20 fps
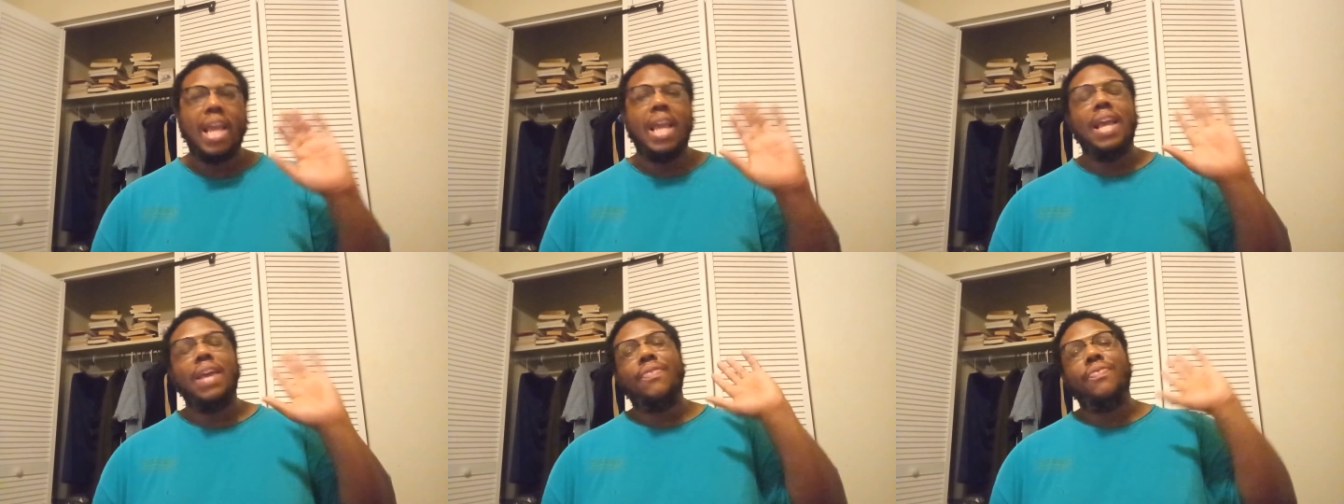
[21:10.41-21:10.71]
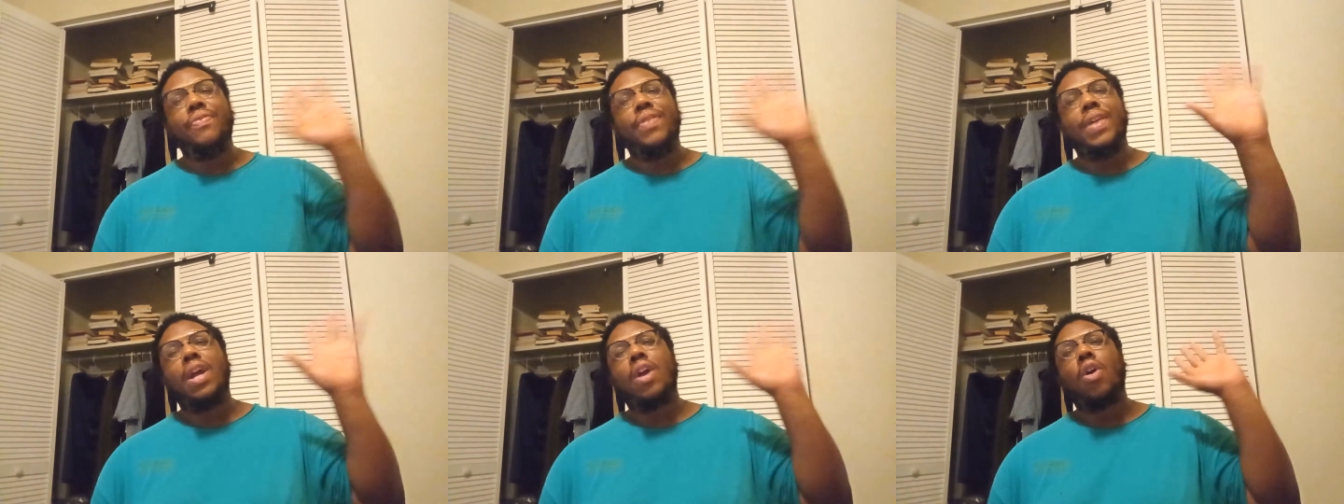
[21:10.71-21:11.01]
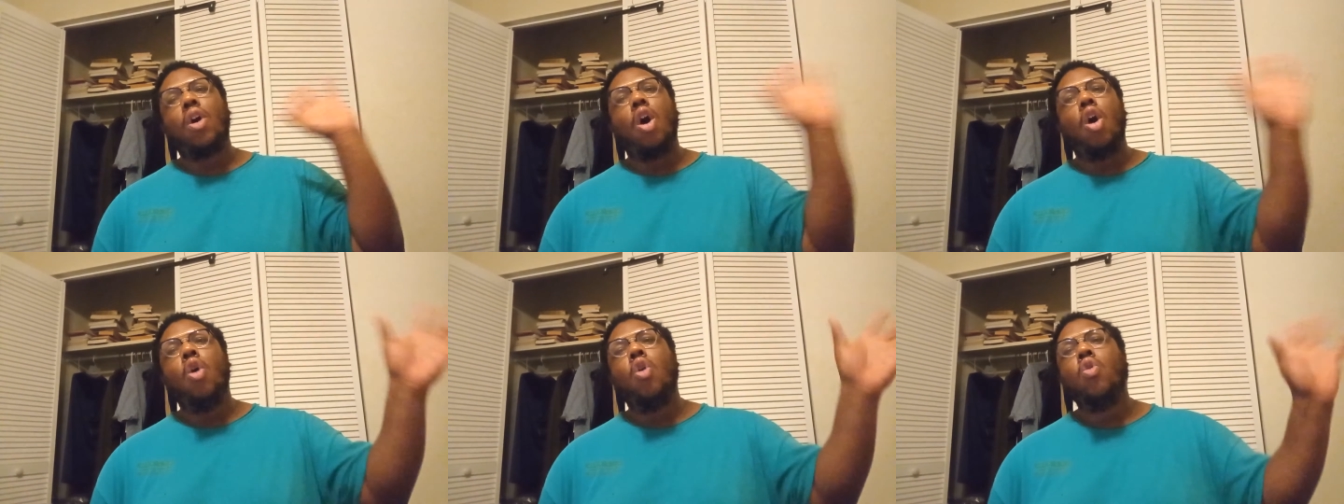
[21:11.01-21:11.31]
in
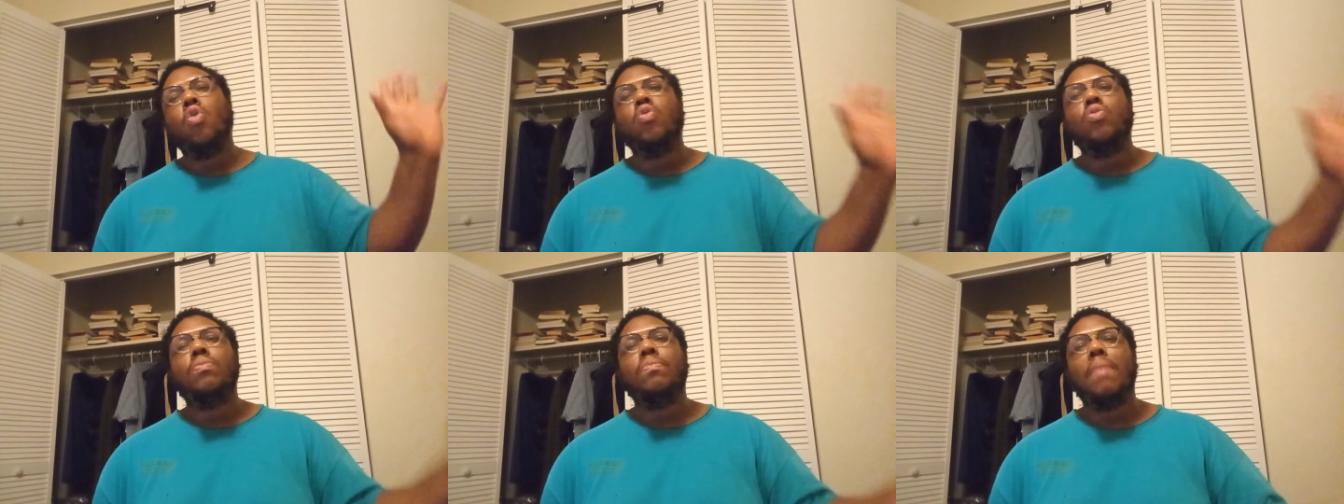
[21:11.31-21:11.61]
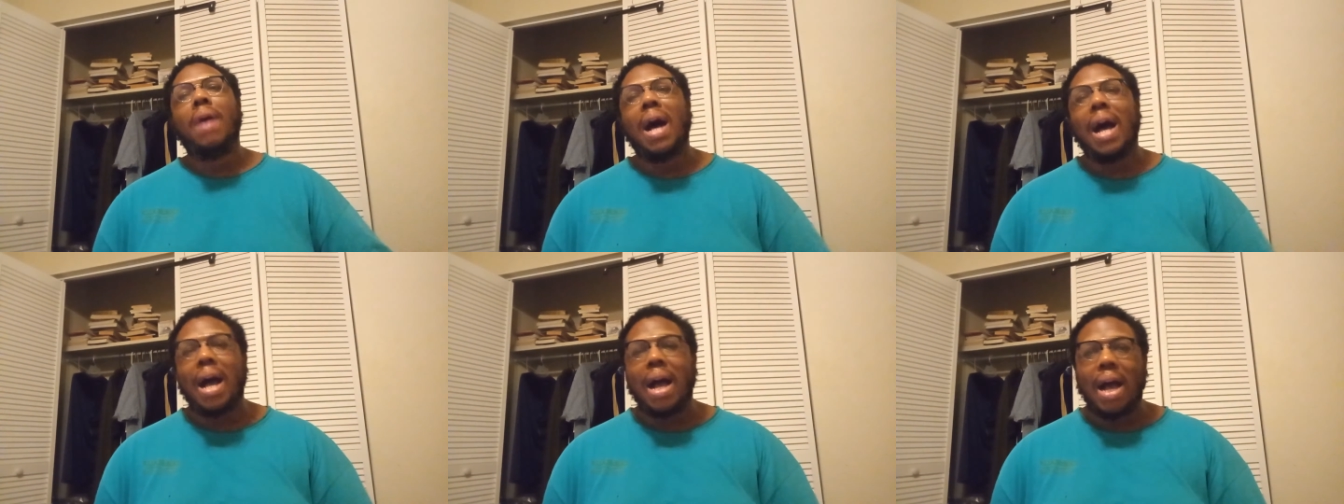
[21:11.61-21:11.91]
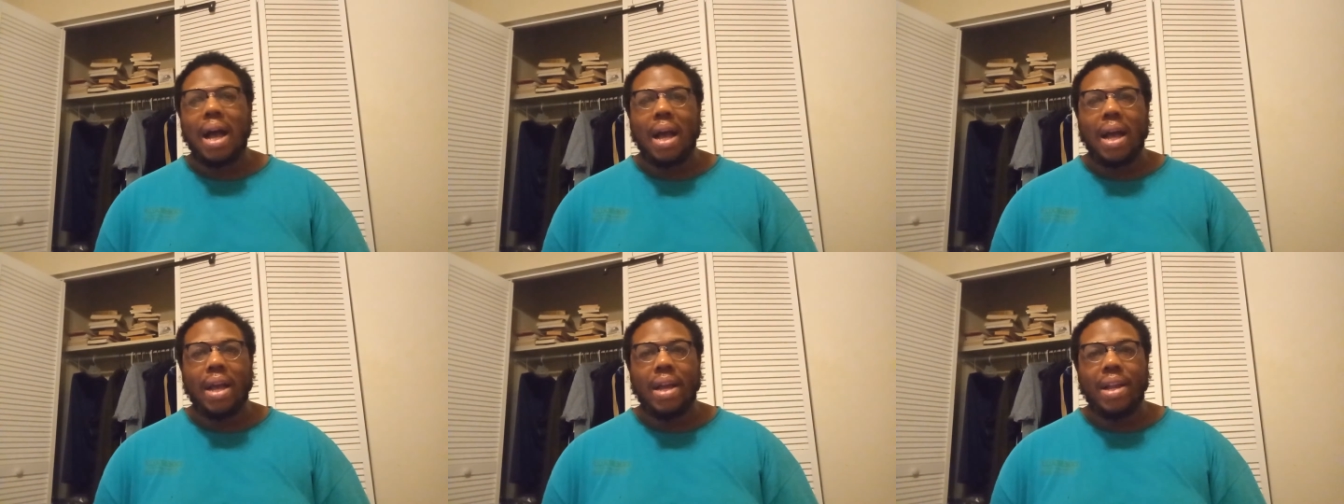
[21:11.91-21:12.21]
their own
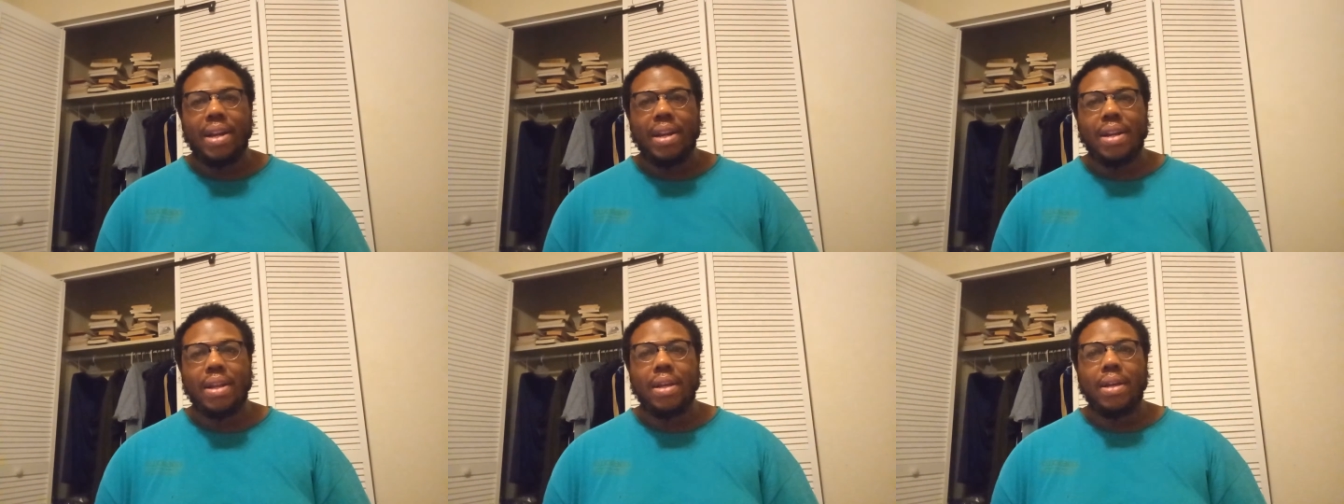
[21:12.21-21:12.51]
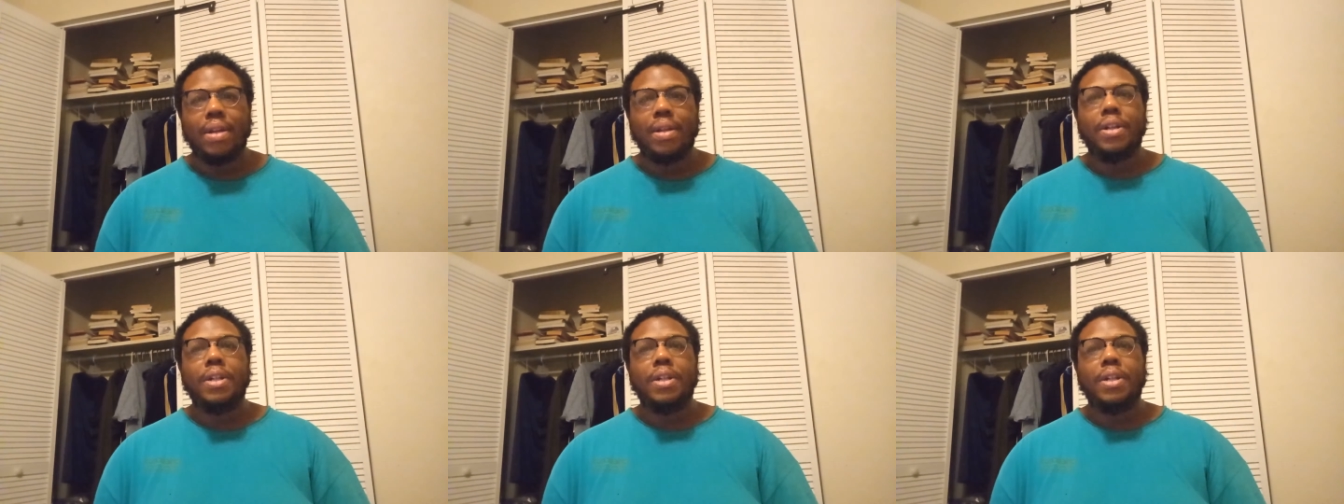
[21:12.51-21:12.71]
mind